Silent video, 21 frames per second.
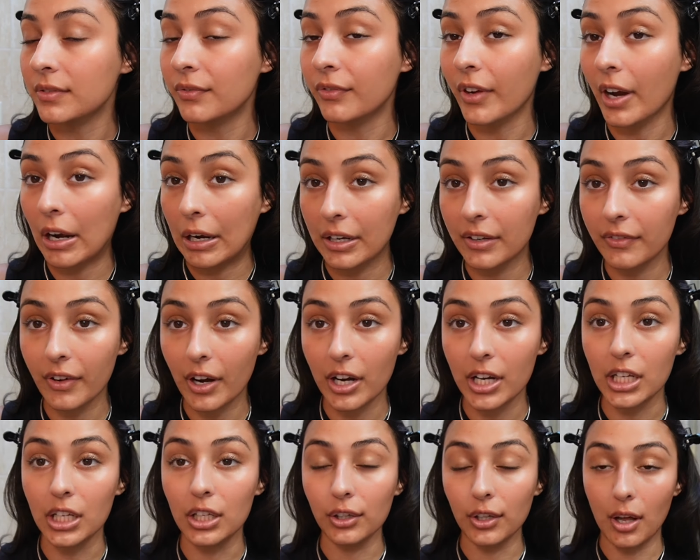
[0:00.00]
very,
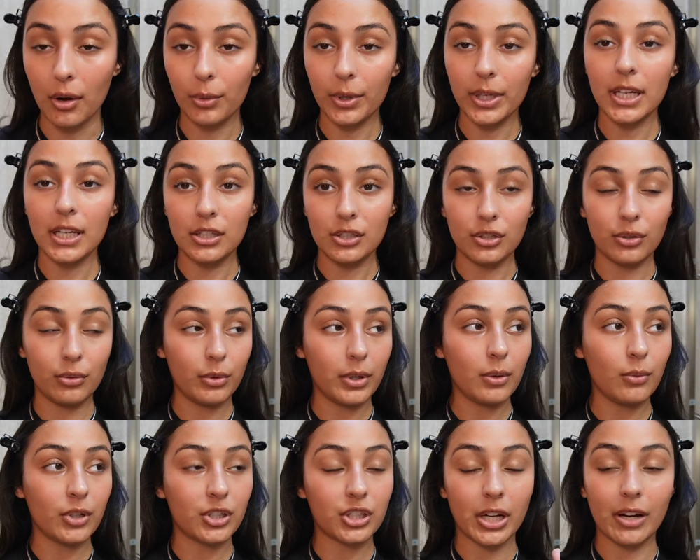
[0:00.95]
very glowy and dewy,
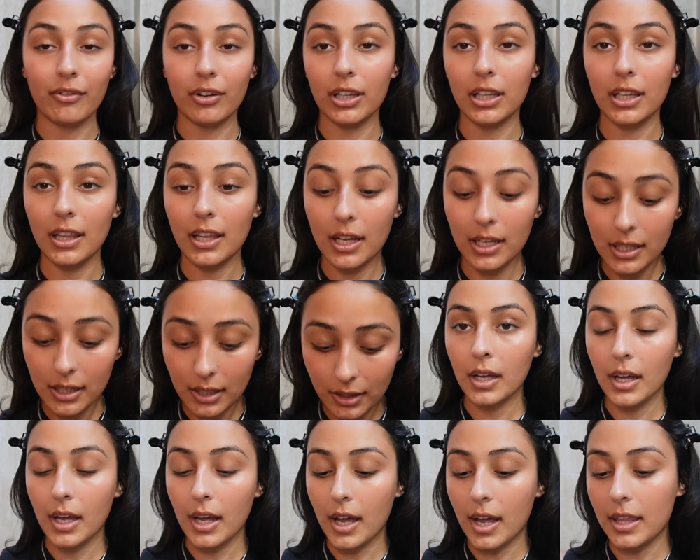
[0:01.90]
which I really like.
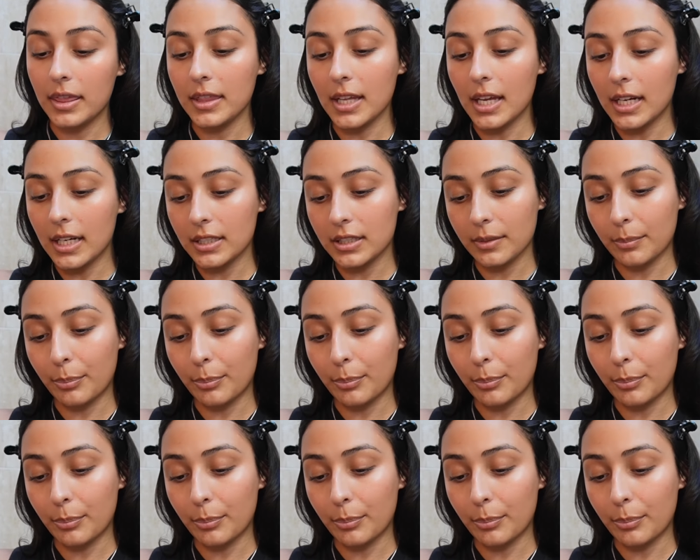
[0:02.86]
And then as a